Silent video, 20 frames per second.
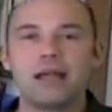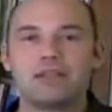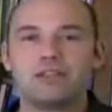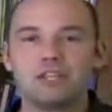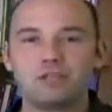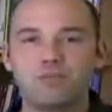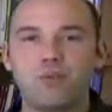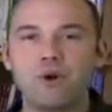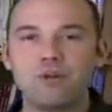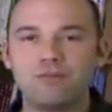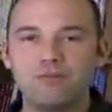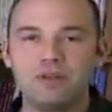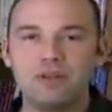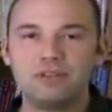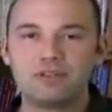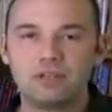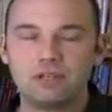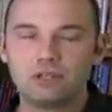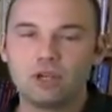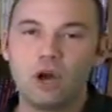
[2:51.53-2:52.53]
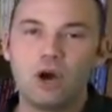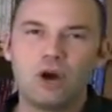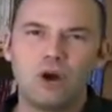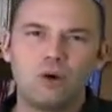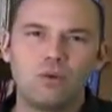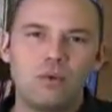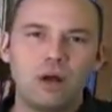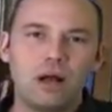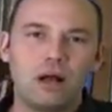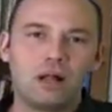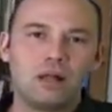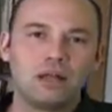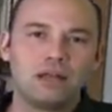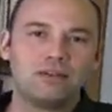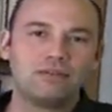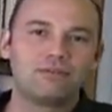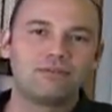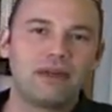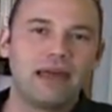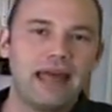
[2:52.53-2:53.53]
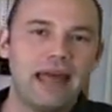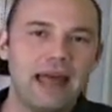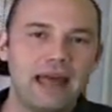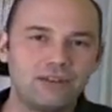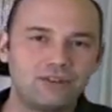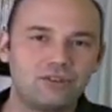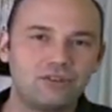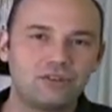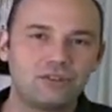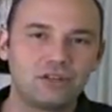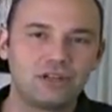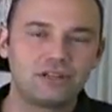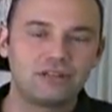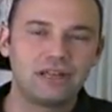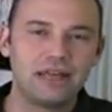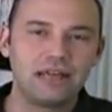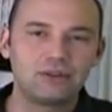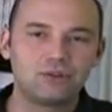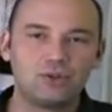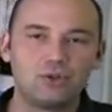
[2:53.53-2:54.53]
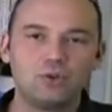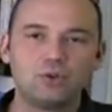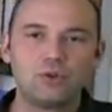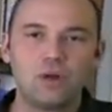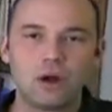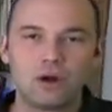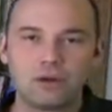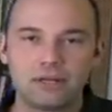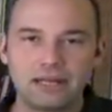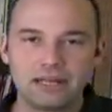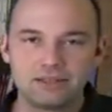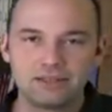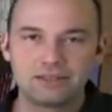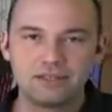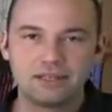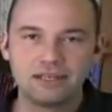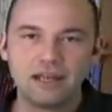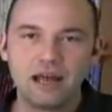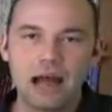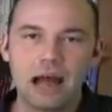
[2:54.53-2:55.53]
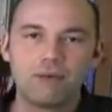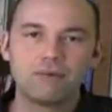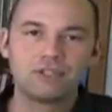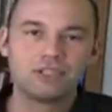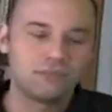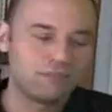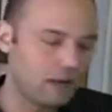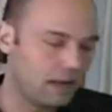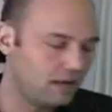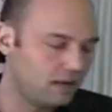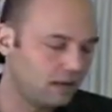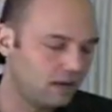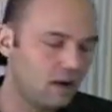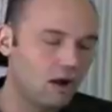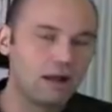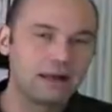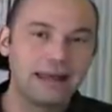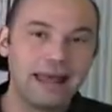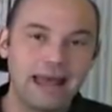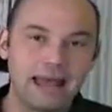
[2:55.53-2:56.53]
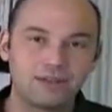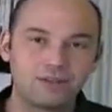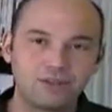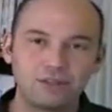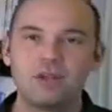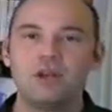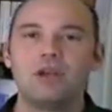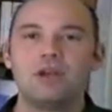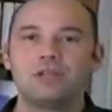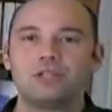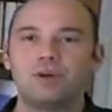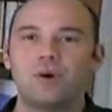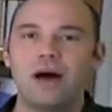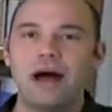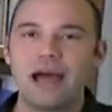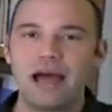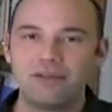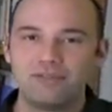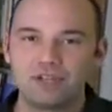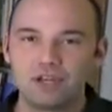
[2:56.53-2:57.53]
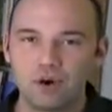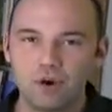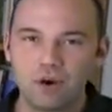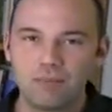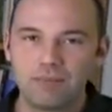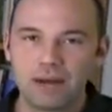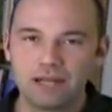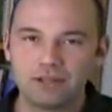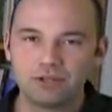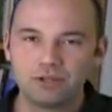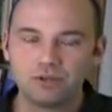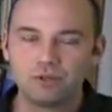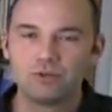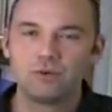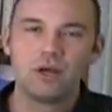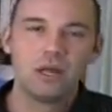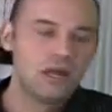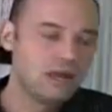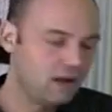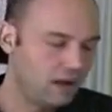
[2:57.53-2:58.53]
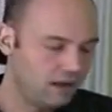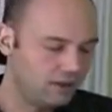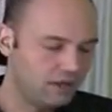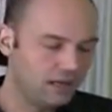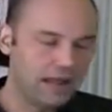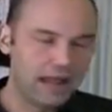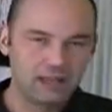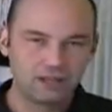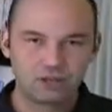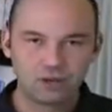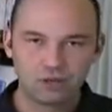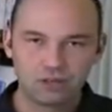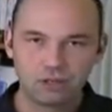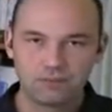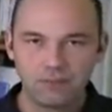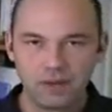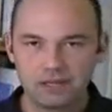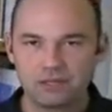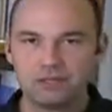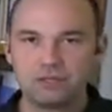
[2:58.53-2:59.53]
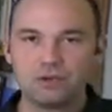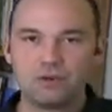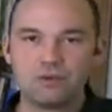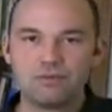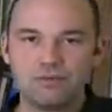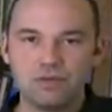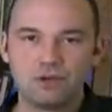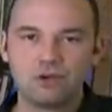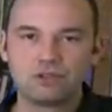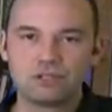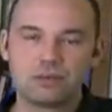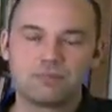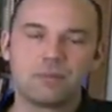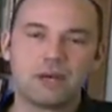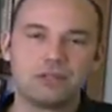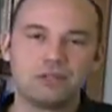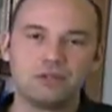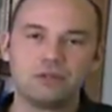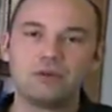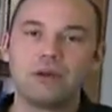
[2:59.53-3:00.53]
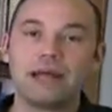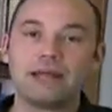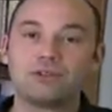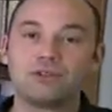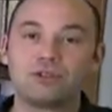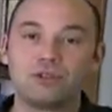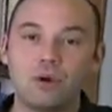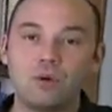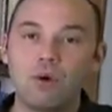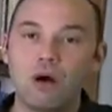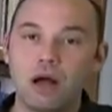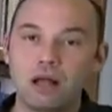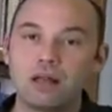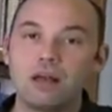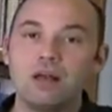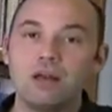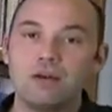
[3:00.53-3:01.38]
At this point, V says, oh, well, if S is going to take 2 longer to get to T, I was depending on S, so I have to go up by 2, and then S goes up by 2, and V goes up by 2, and so on